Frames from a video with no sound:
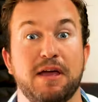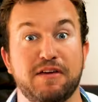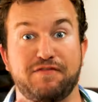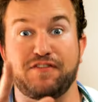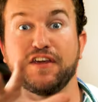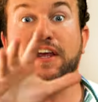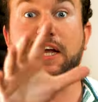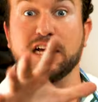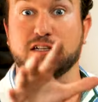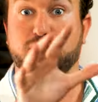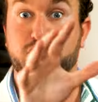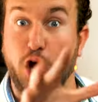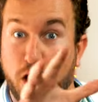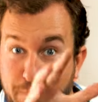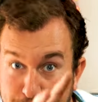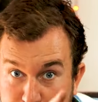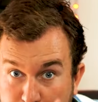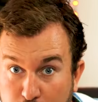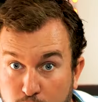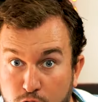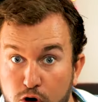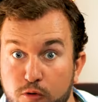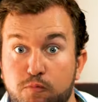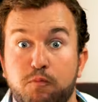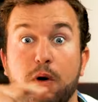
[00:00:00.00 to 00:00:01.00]
Benfica topped
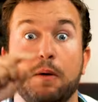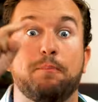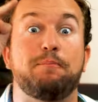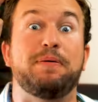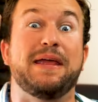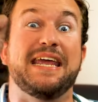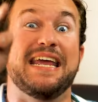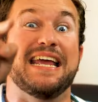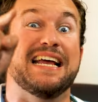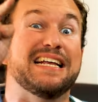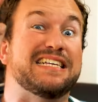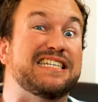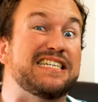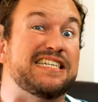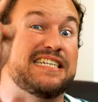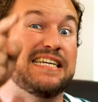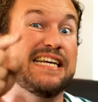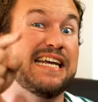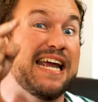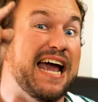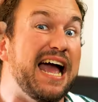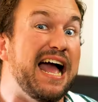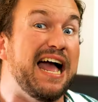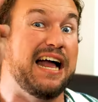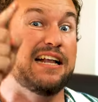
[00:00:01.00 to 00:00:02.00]
the group with
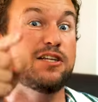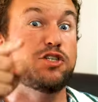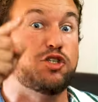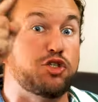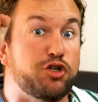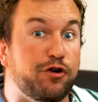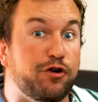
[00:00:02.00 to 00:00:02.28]
PSG and